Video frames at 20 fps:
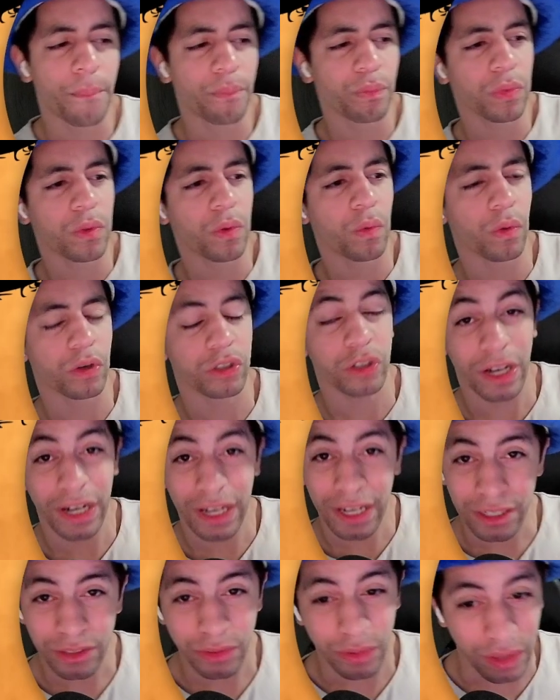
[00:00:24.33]
We're trying to
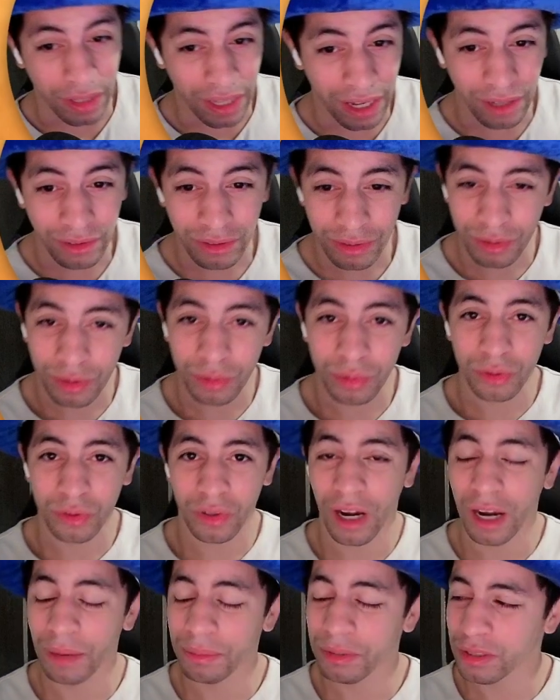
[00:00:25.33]
get to 1,000
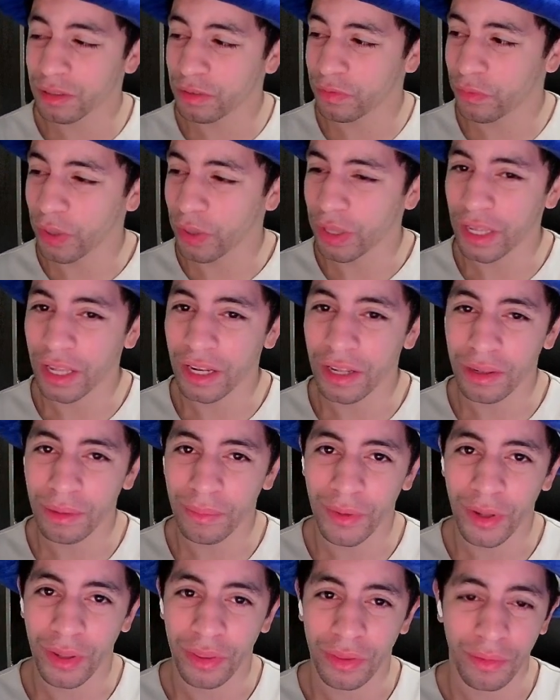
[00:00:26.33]
subscribers before the end of the
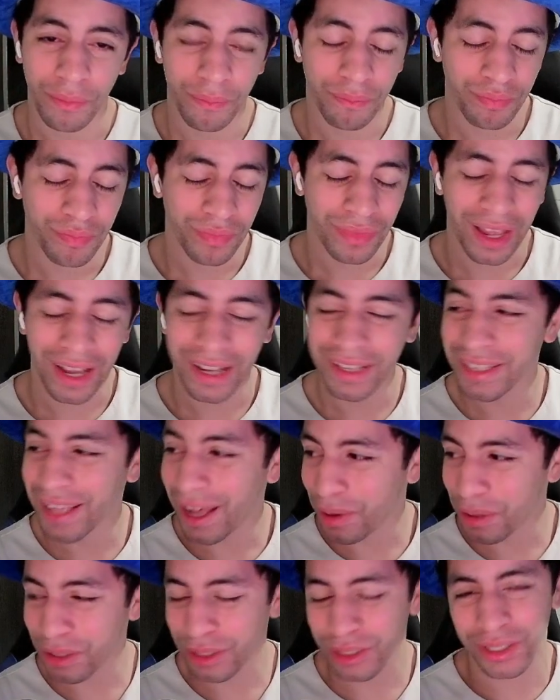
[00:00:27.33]
month. I
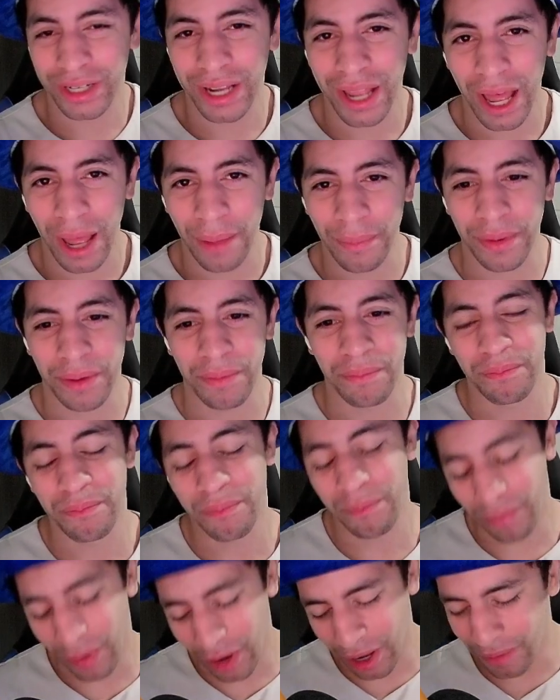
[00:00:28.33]
doubt it's going to happen,
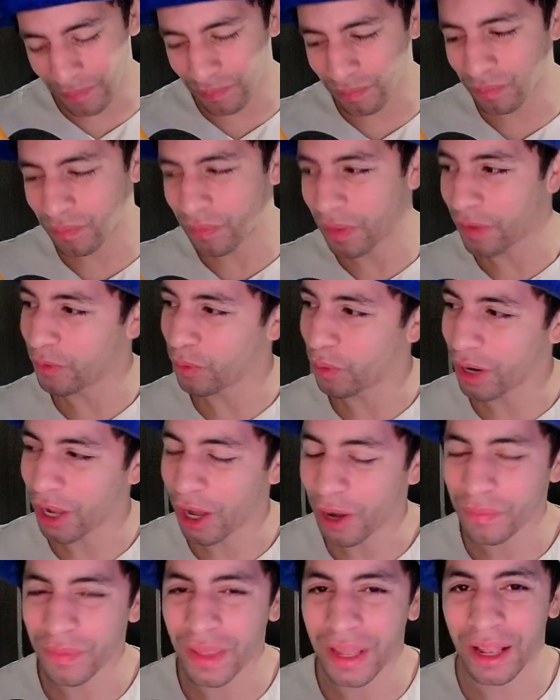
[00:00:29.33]
but if you want to
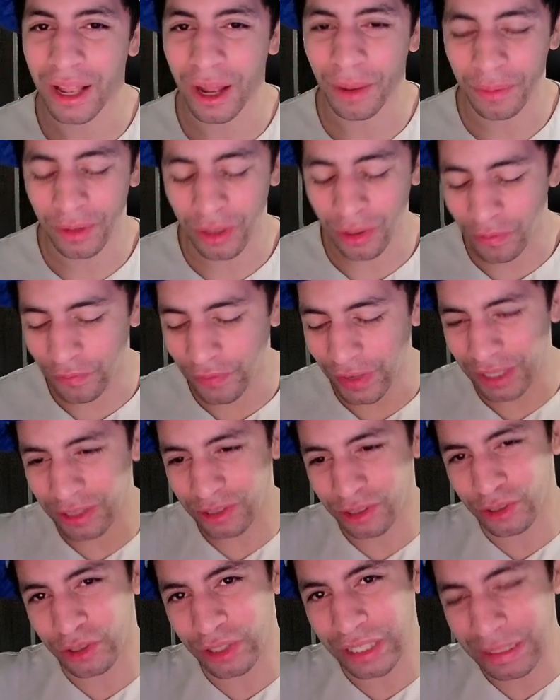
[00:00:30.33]
help a little fella's
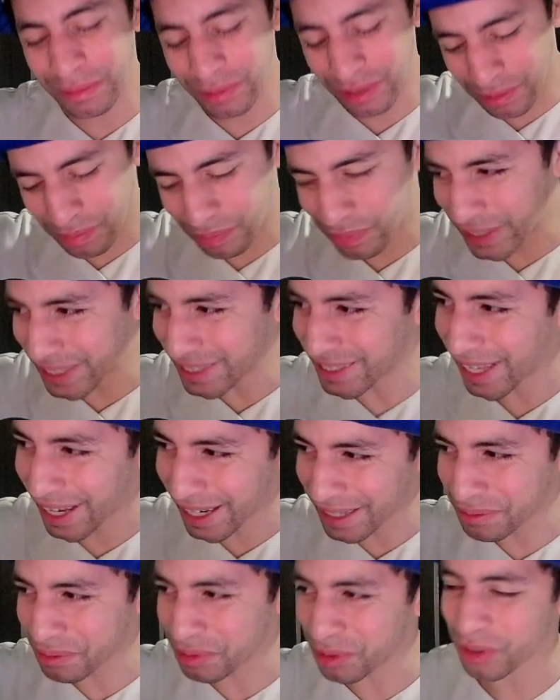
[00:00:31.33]
dreams, please like
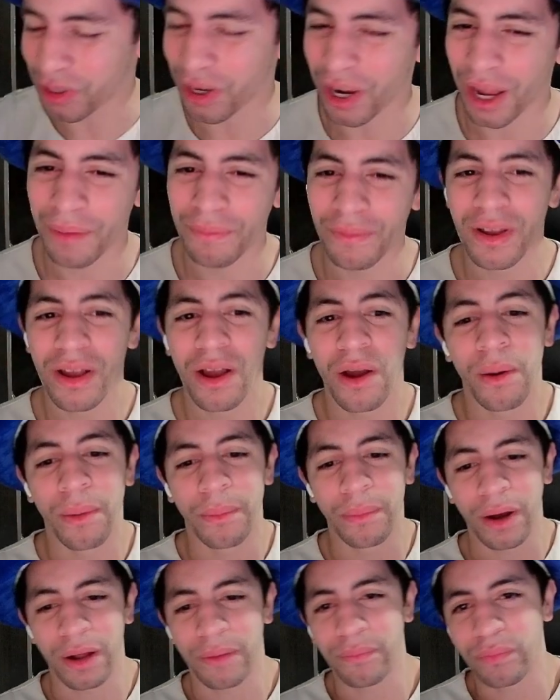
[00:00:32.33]
and subscribe.
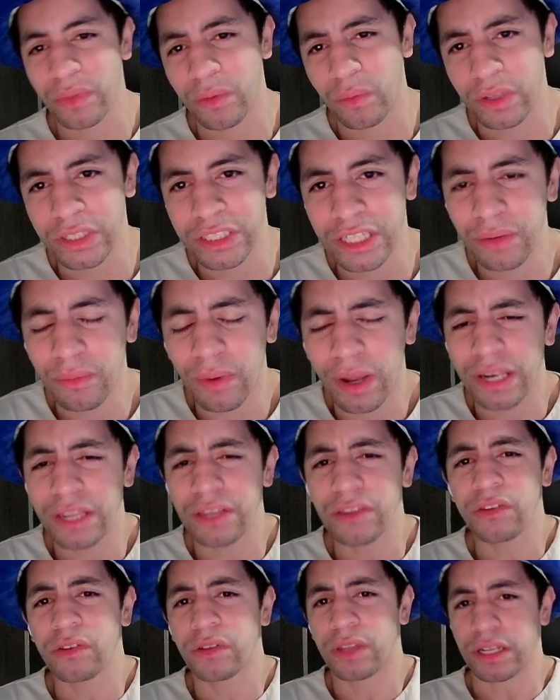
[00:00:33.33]
But let's get right
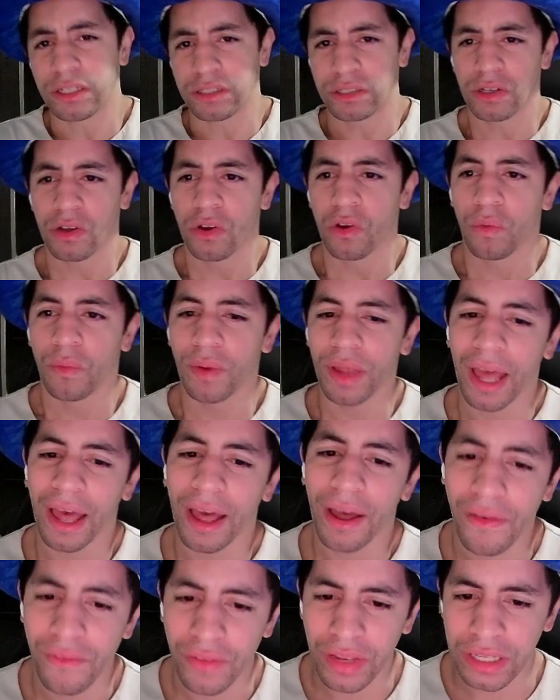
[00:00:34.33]
into this. We
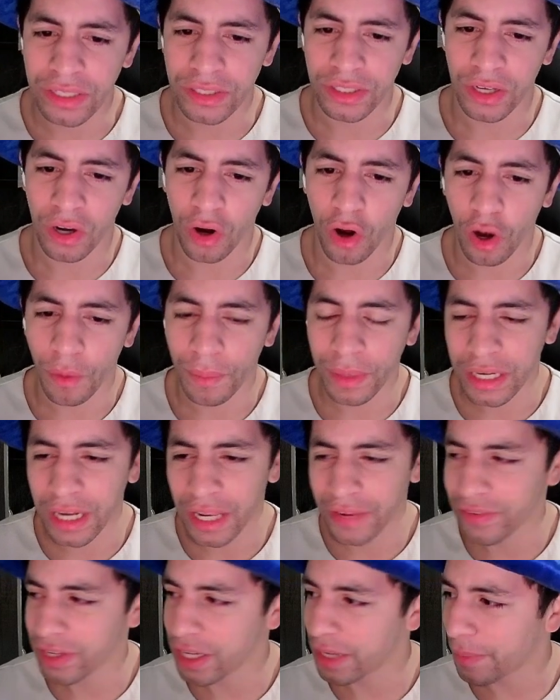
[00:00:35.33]
have is the Army
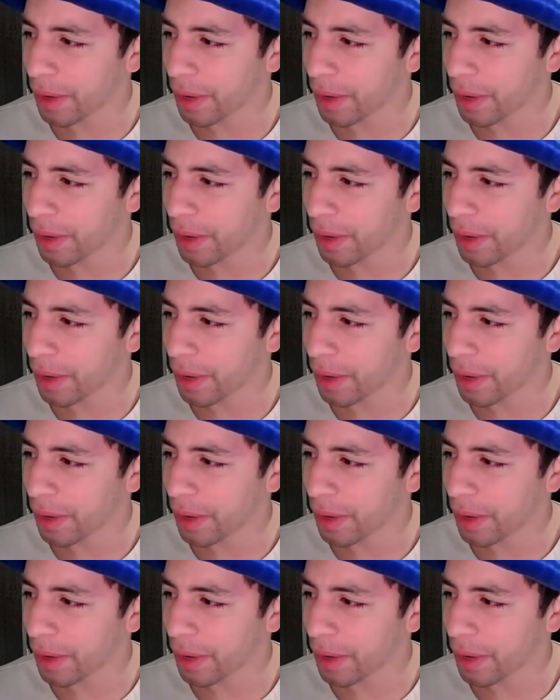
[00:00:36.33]
Navy game.